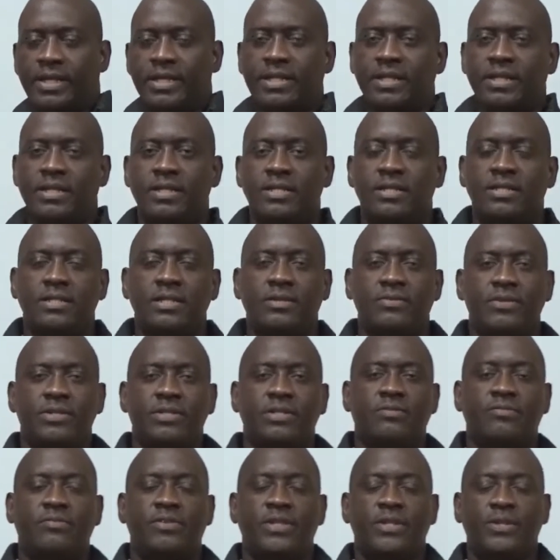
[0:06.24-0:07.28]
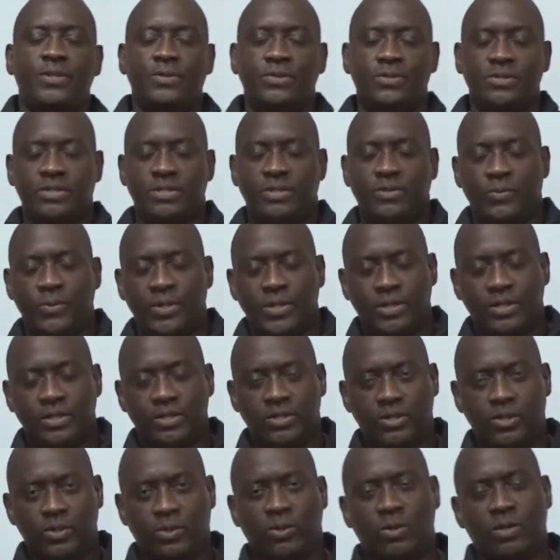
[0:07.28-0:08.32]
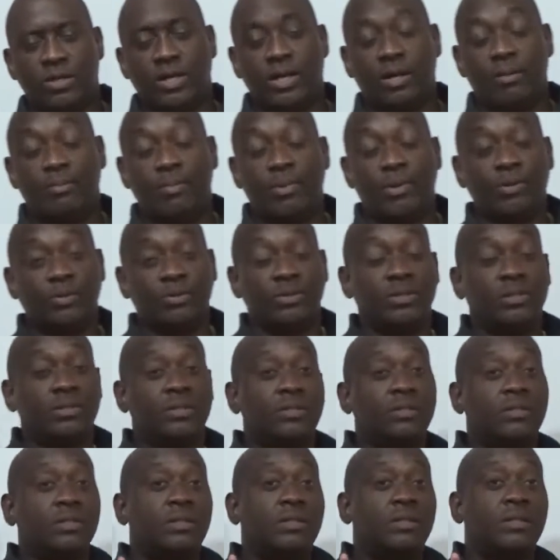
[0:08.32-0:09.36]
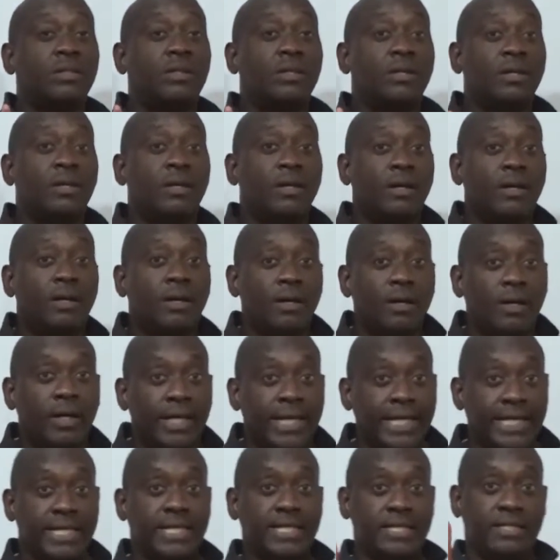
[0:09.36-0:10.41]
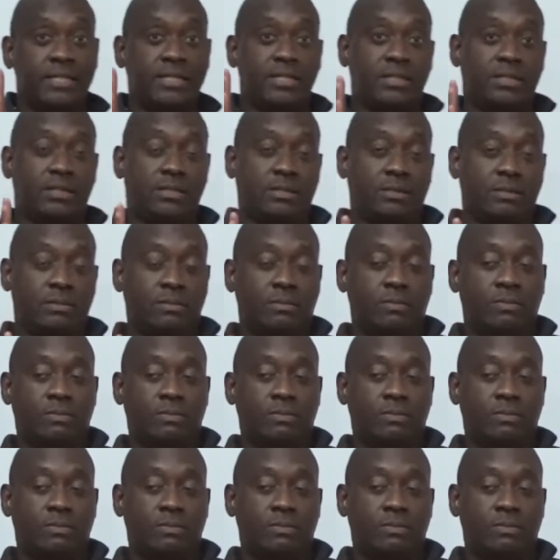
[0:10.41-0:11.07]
In this series of videos, we're going to talk about indices.